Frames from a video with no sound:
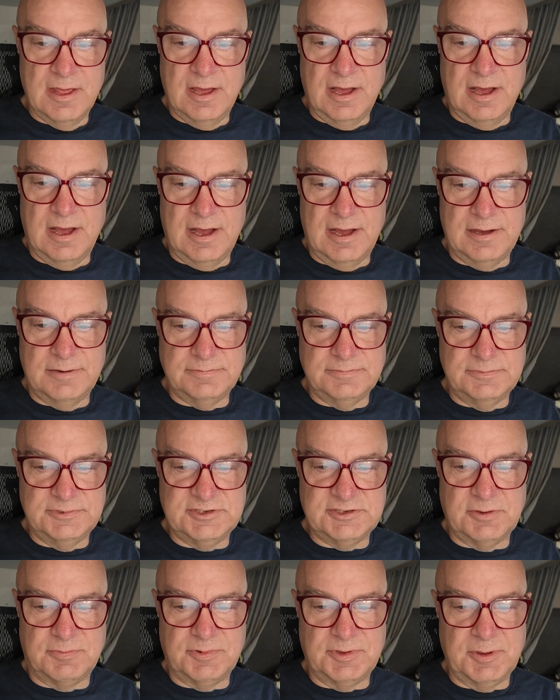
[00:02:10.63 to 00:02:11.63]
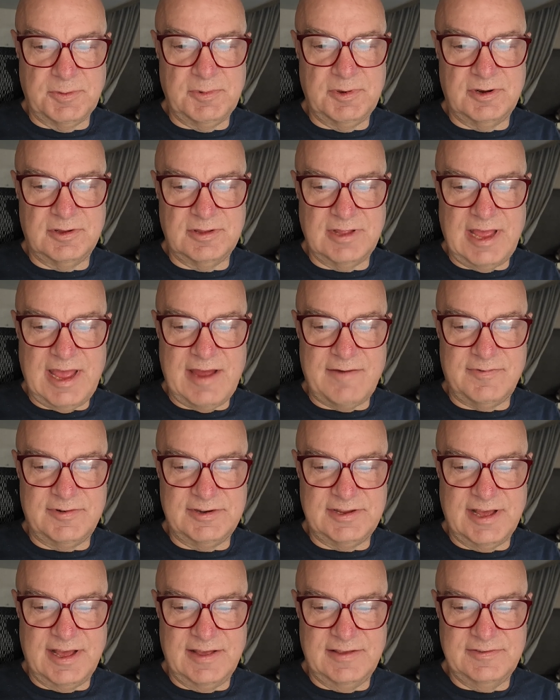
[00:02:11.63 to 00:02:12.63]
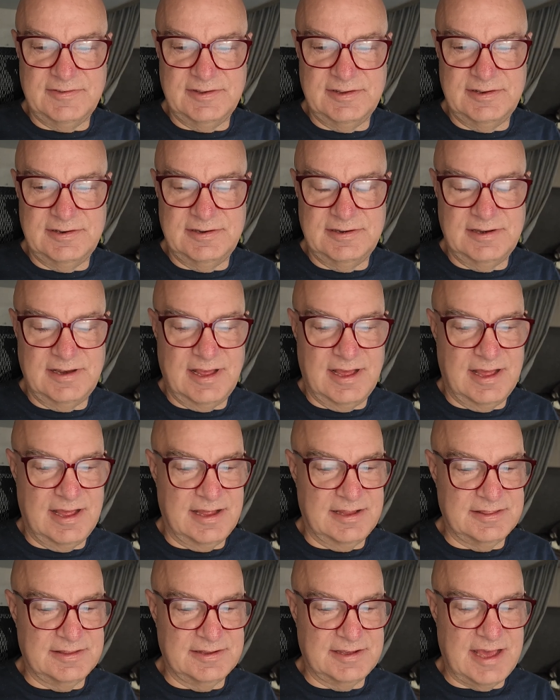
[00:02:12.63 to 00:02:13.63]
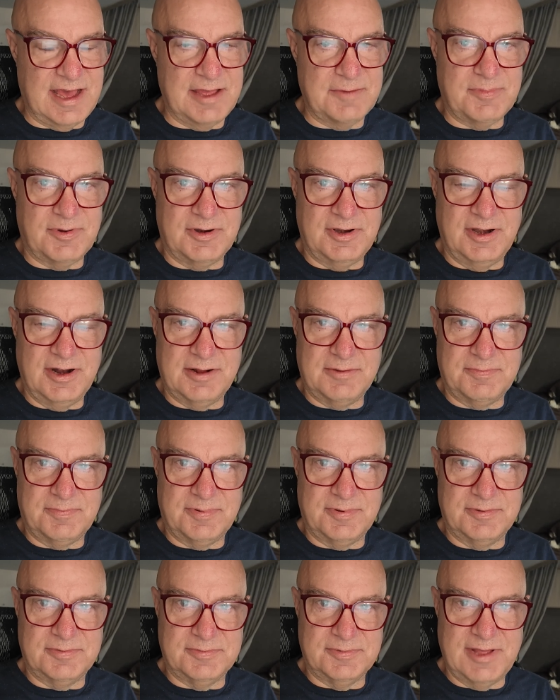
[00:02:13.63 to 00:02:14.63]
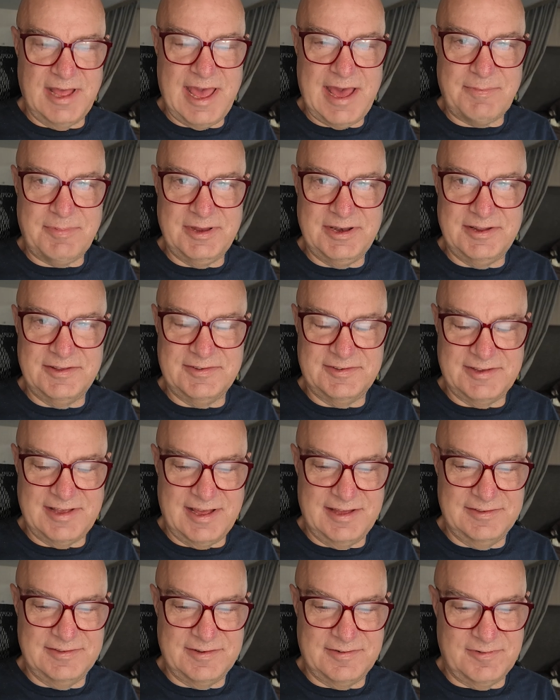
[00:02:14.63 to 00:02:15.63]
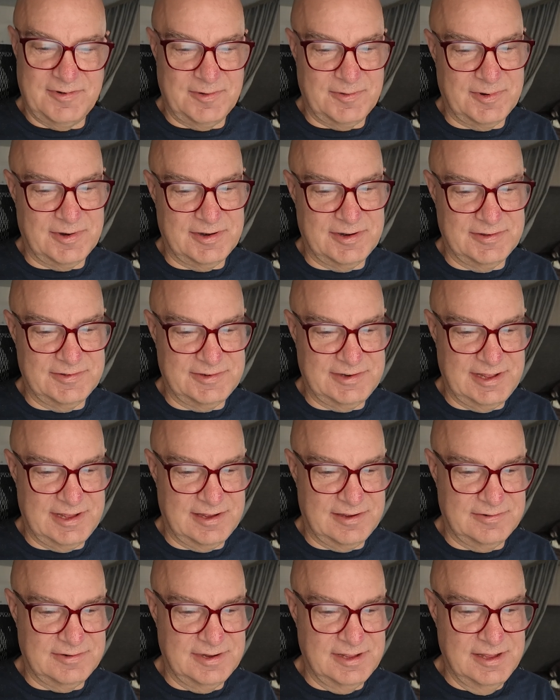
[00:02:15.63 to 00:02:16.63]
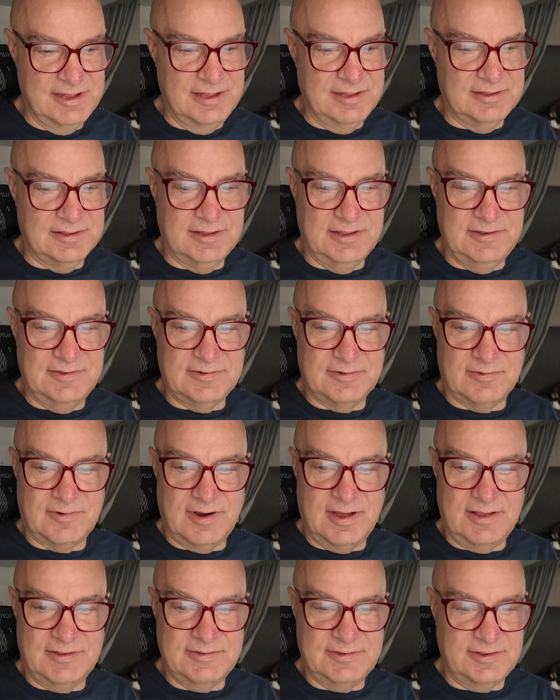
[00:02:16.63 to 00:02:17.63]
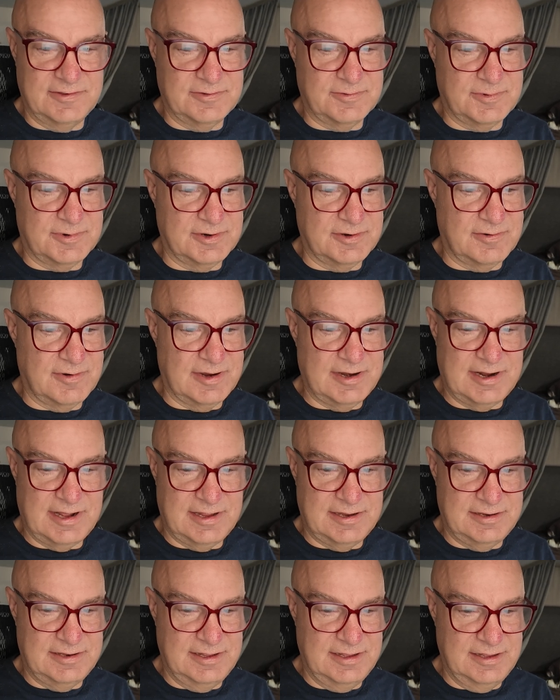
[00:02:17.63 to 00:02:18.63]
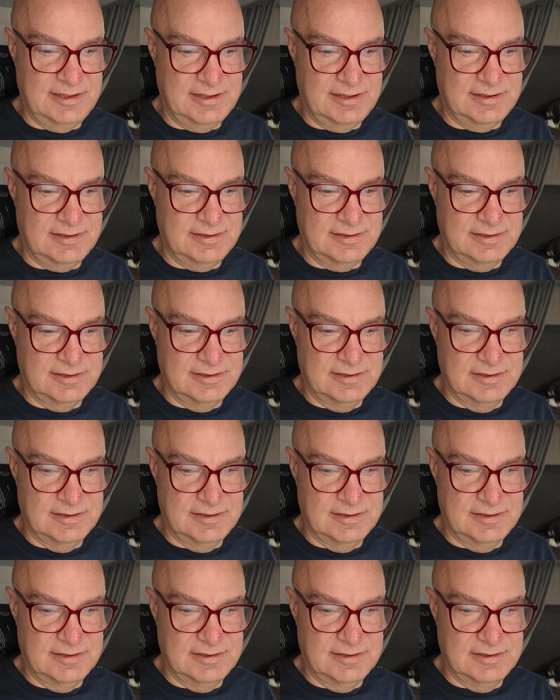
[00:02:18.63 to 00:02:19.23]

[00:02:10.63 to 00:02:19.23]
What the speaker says: Subliminal advertising on the guy putting up happiness signs everywhere in his town. Lisa Ross says, what a great idea.